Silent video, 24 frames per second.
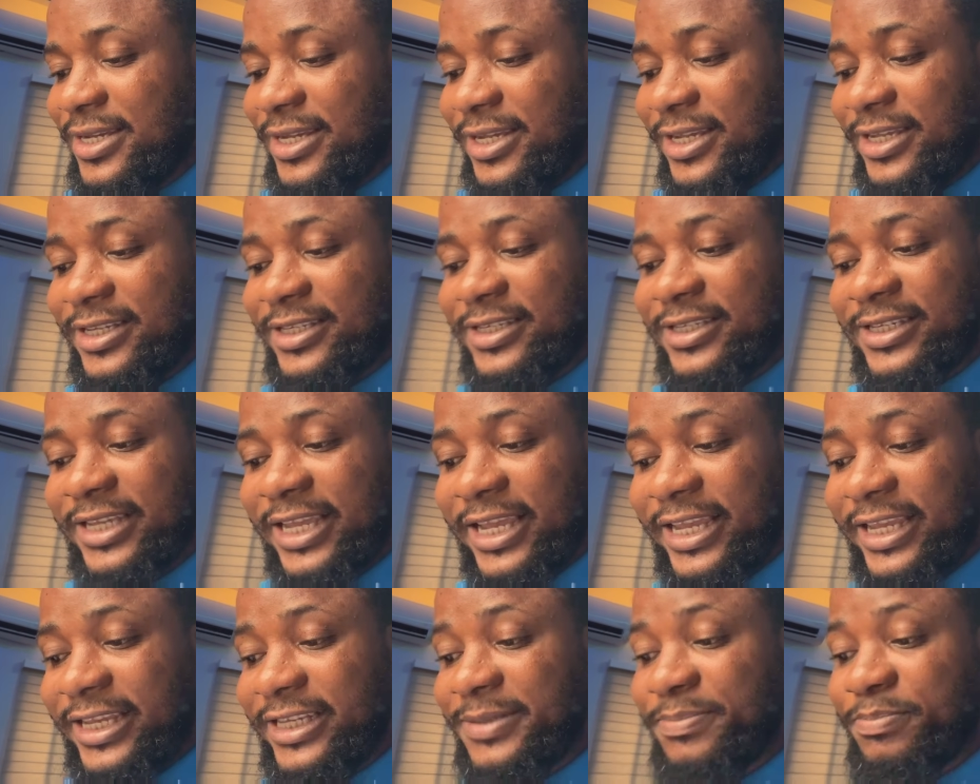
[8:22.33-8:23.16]
is uh,
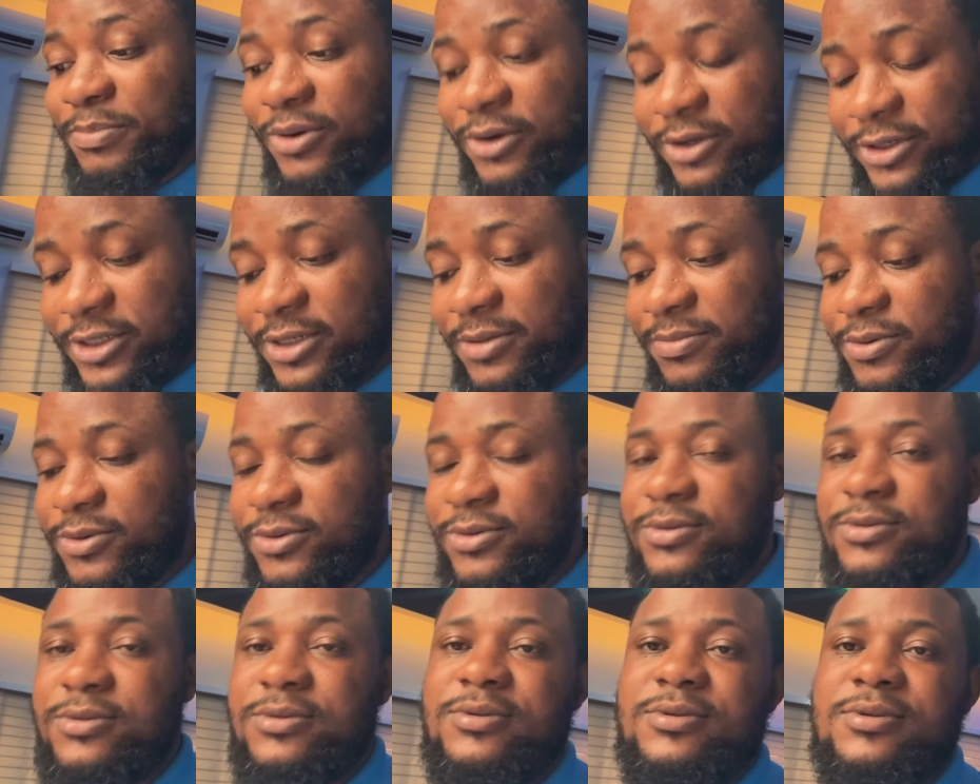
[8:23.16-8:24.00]
is
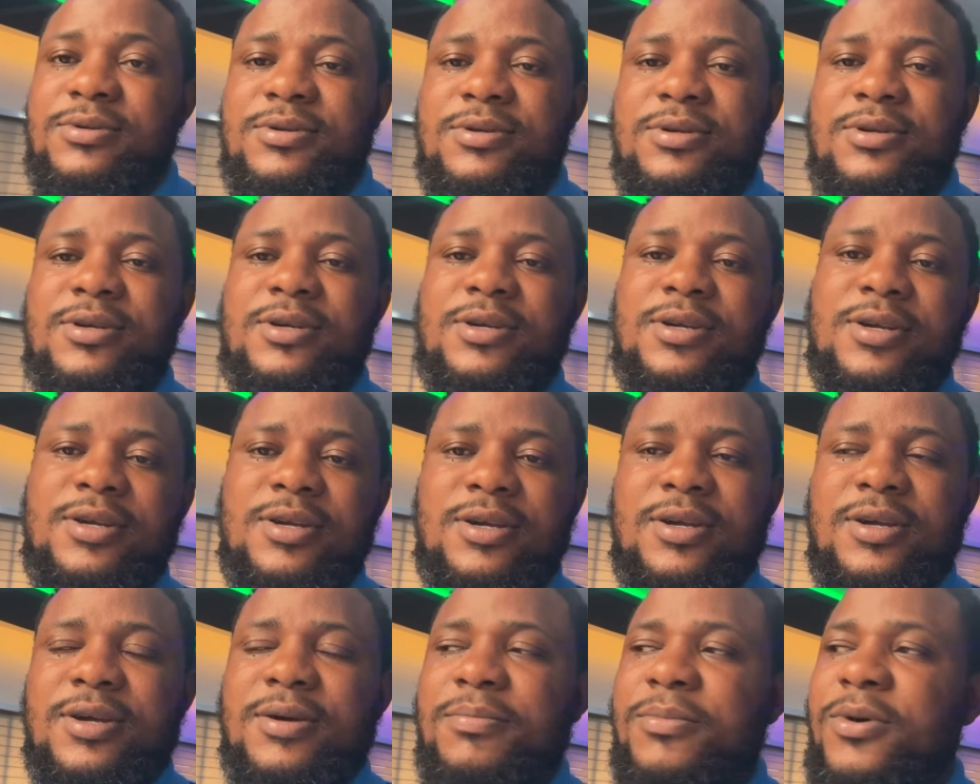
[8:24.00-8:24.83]
possible.
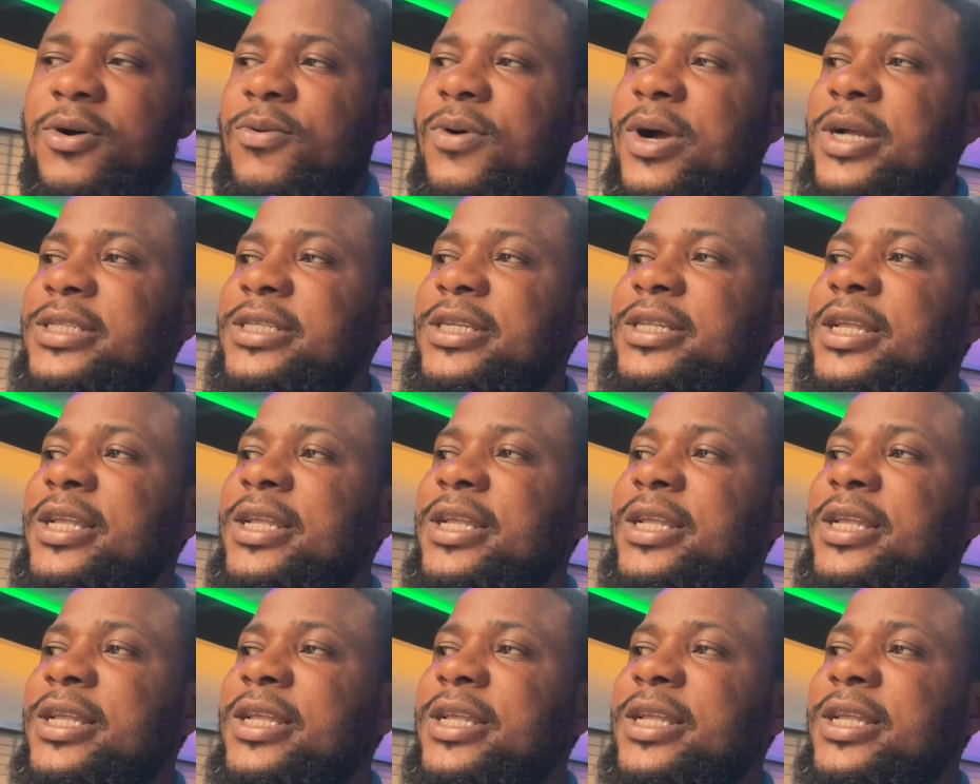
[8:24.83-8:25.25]
But one